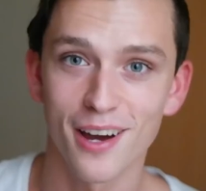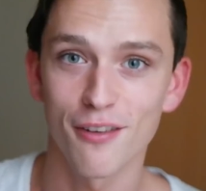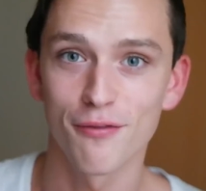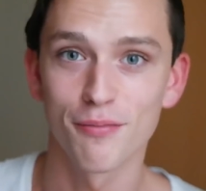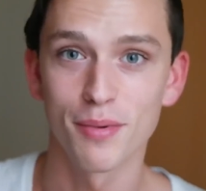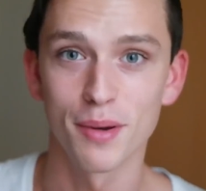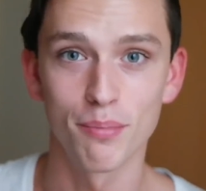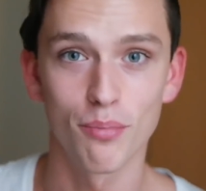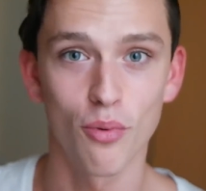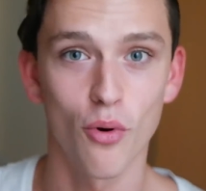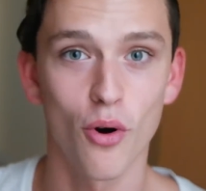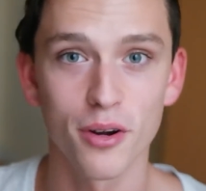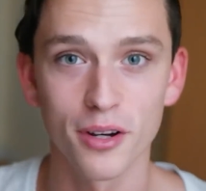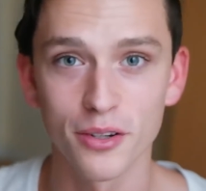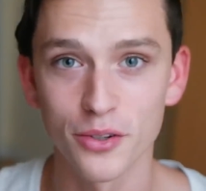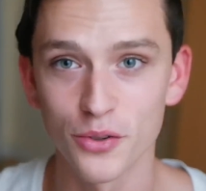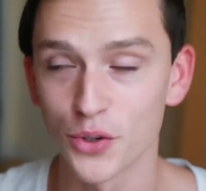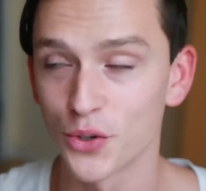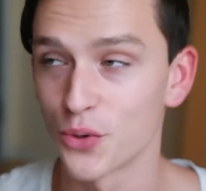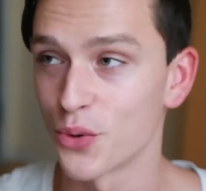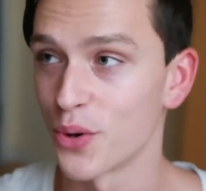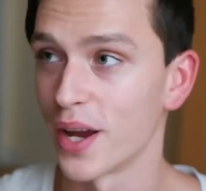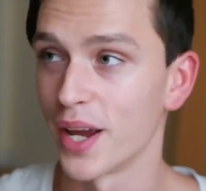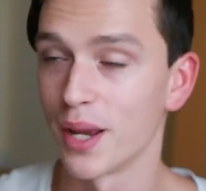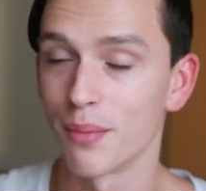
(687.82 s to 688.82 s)
I've been born in
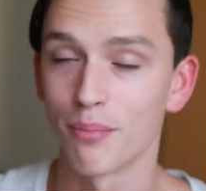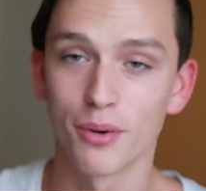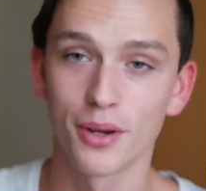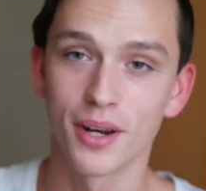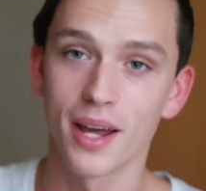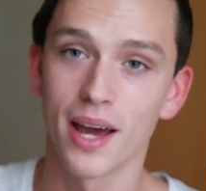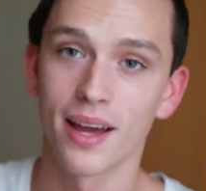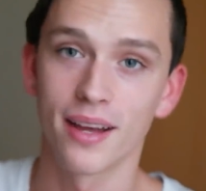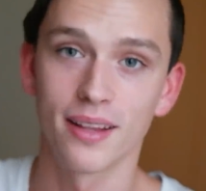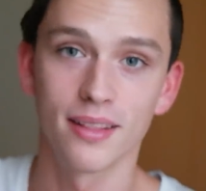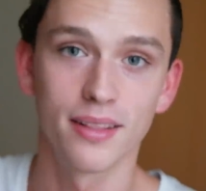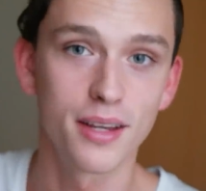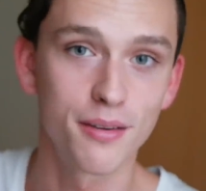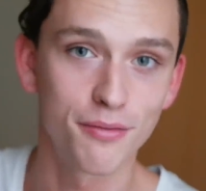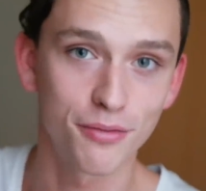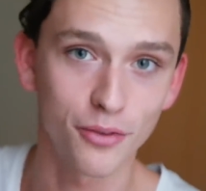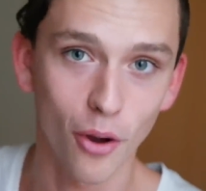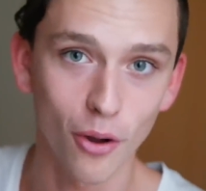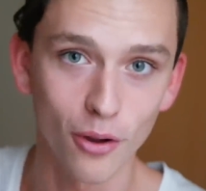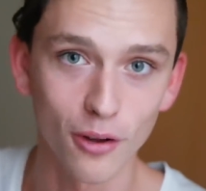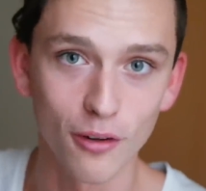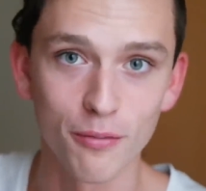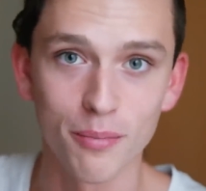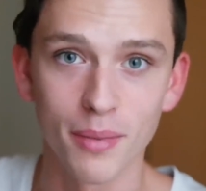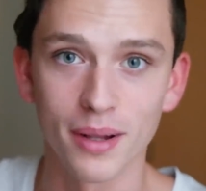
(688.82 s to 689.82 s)
Ukraine, but I lived
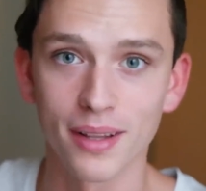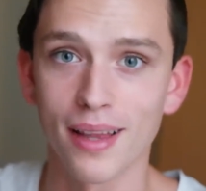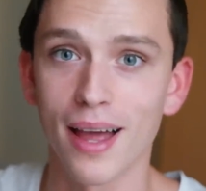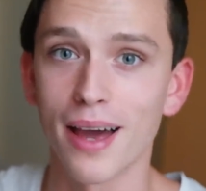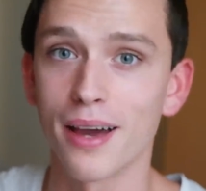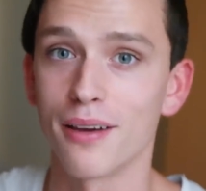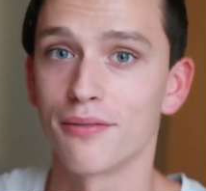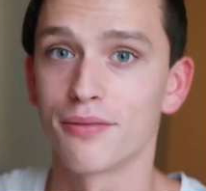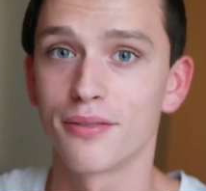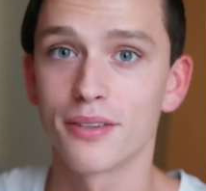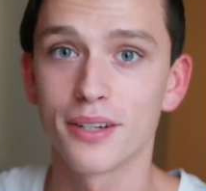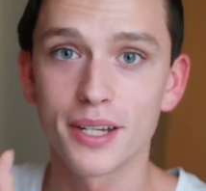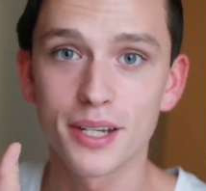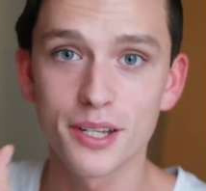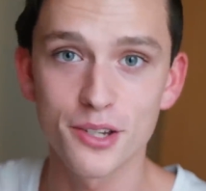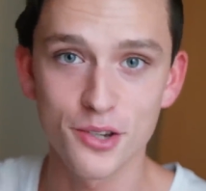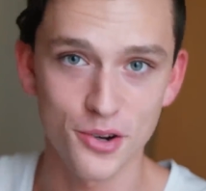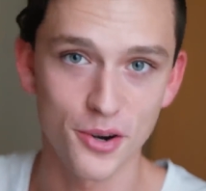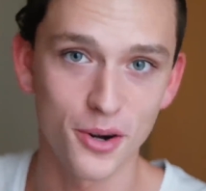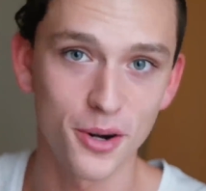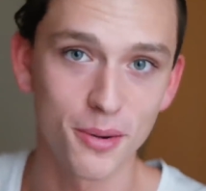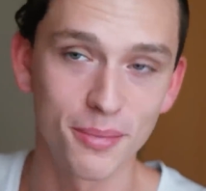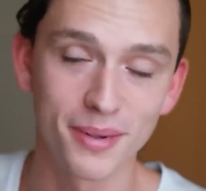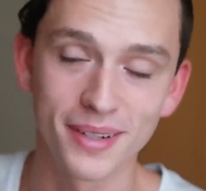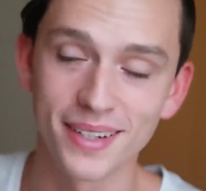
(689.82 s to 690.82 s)
all of my life in
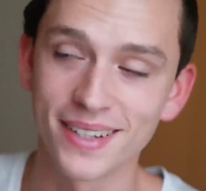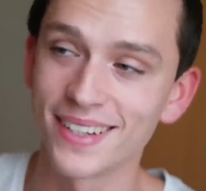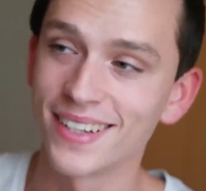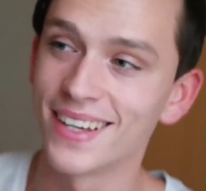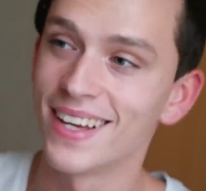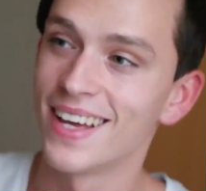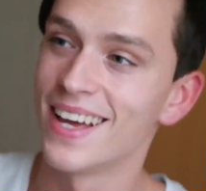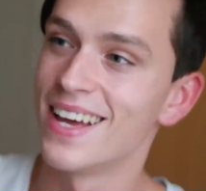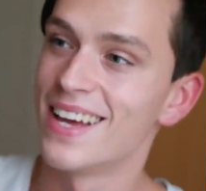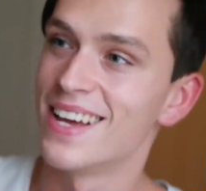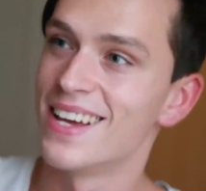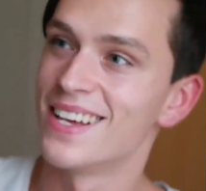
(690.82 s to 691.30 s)
Germany.